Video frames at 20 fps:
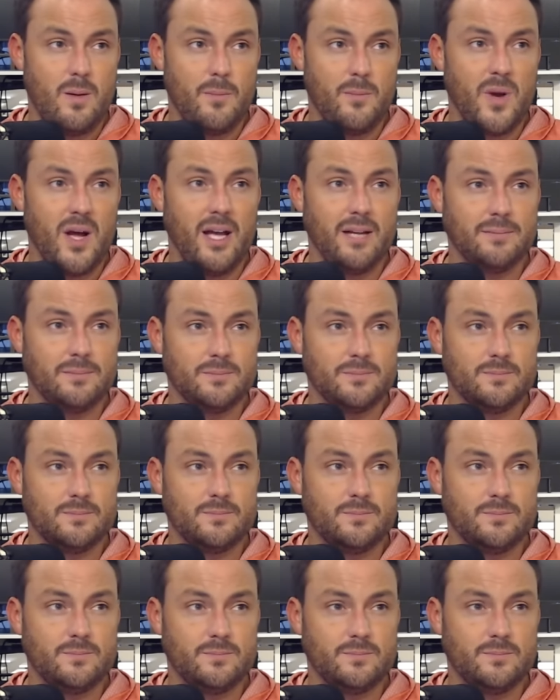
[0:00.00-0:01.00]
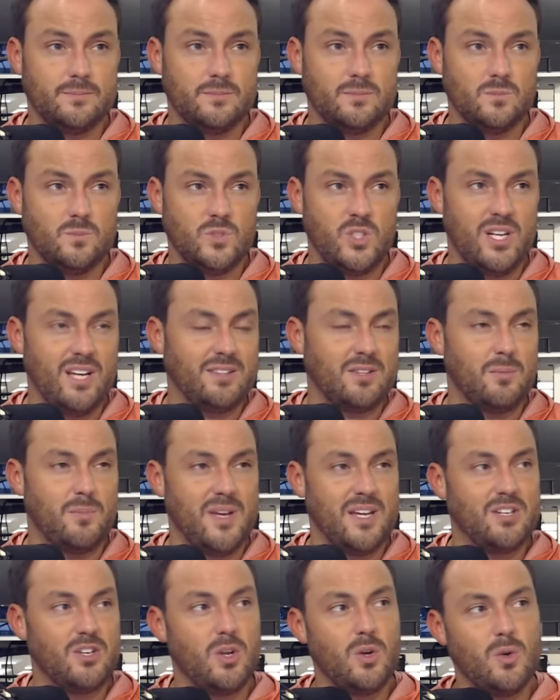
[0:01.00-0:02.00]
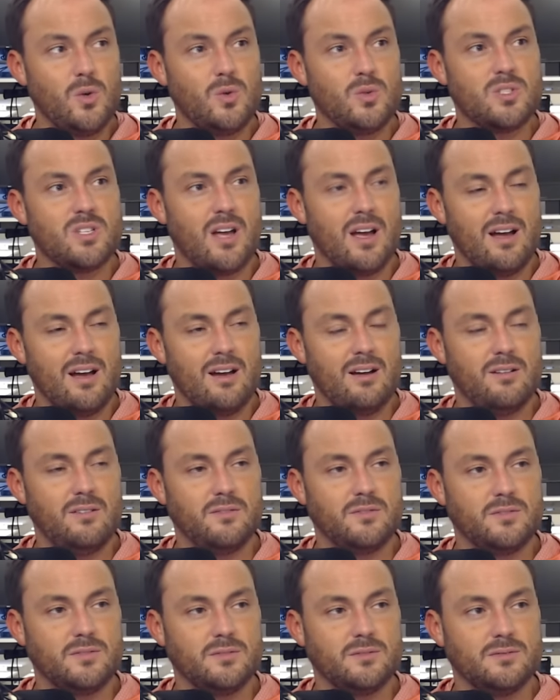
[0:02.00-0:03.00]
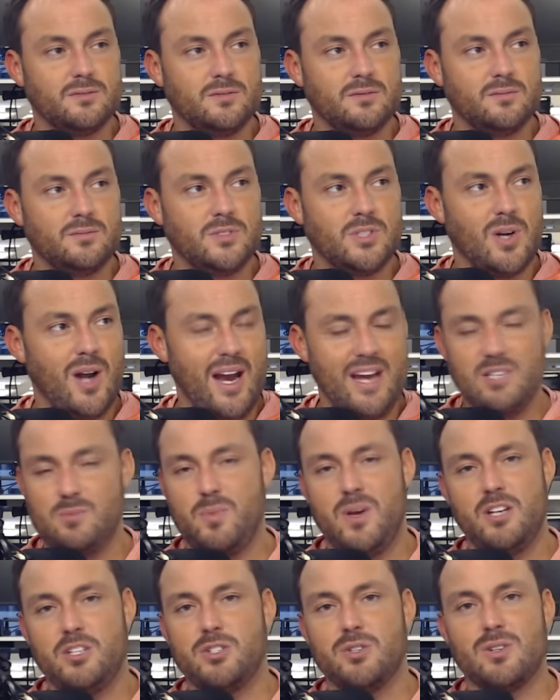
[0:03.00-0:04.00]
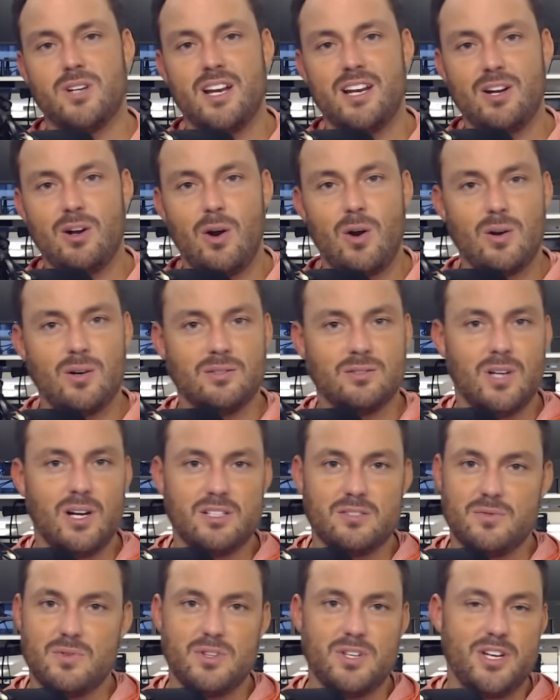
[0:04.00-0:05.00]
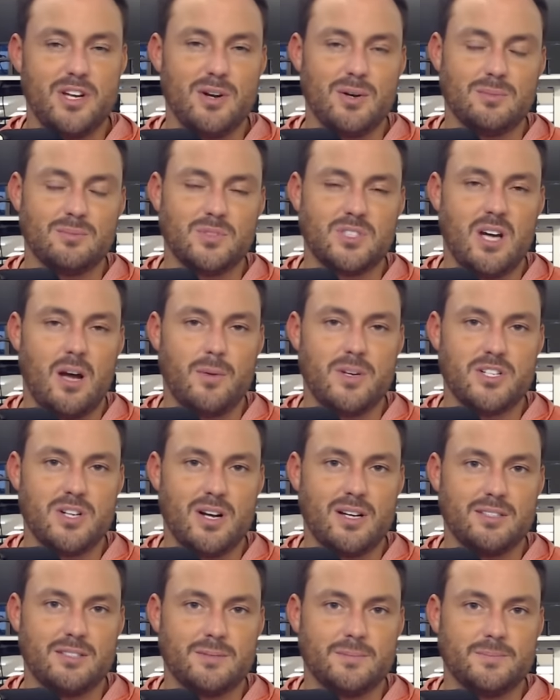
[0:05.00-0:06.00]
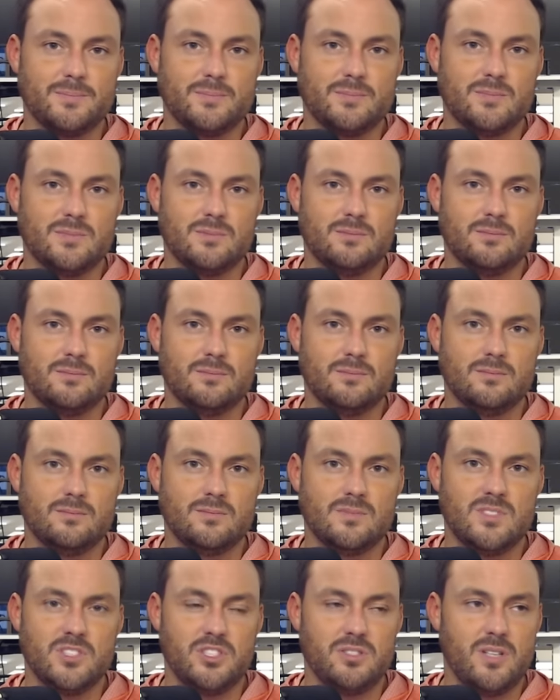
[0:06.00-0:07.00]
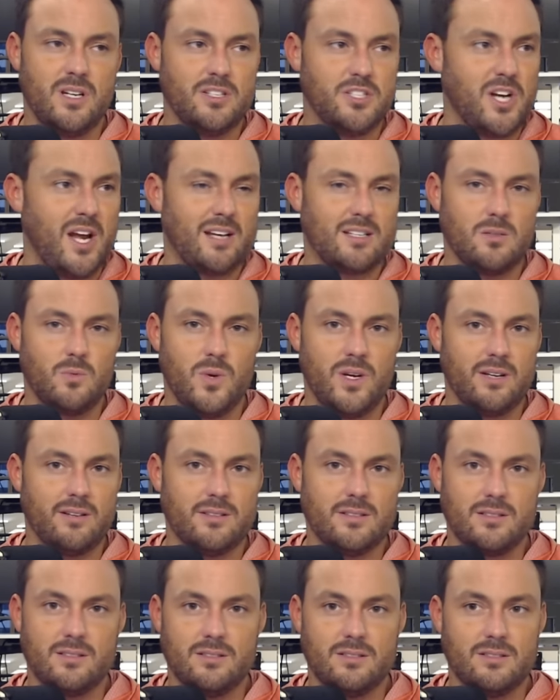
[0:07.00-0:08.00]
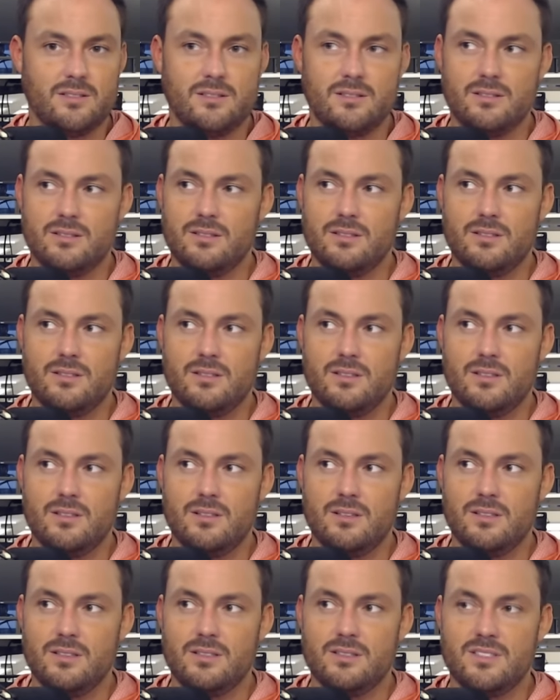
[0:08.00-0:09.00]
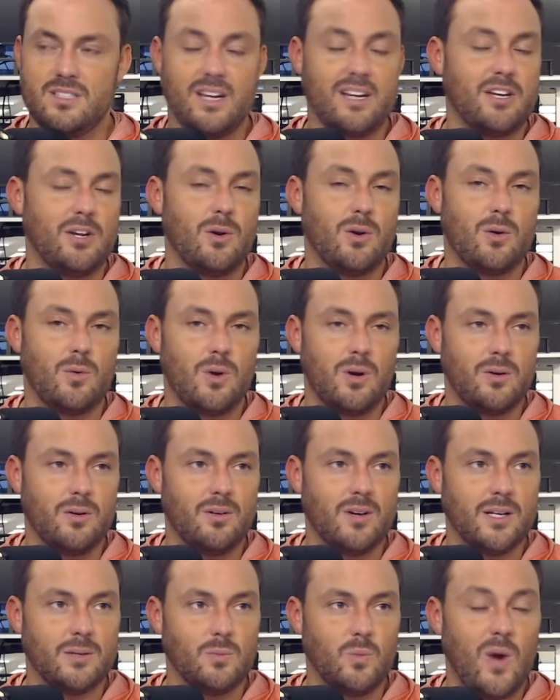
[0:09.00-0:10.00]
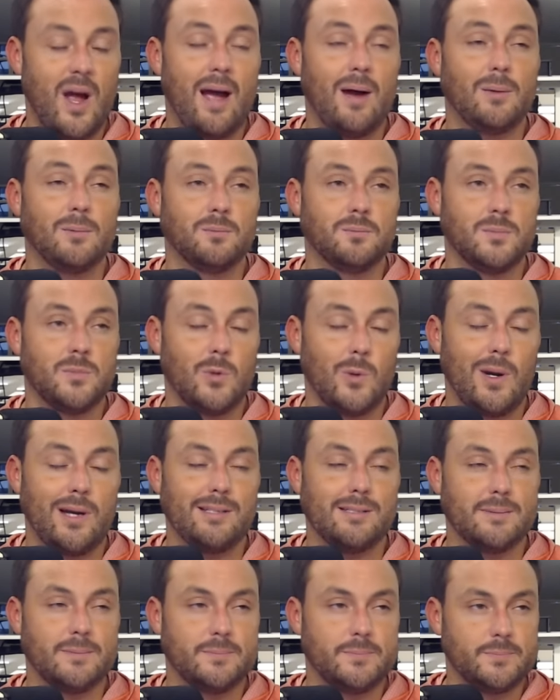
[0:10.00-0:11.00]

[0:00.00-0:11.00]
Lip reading: But you get the big news of your ace pitcher getting hurt and lost for the year, Tommy Johns and Jackson Wiggins. Second year in a row. You're like, wow, great.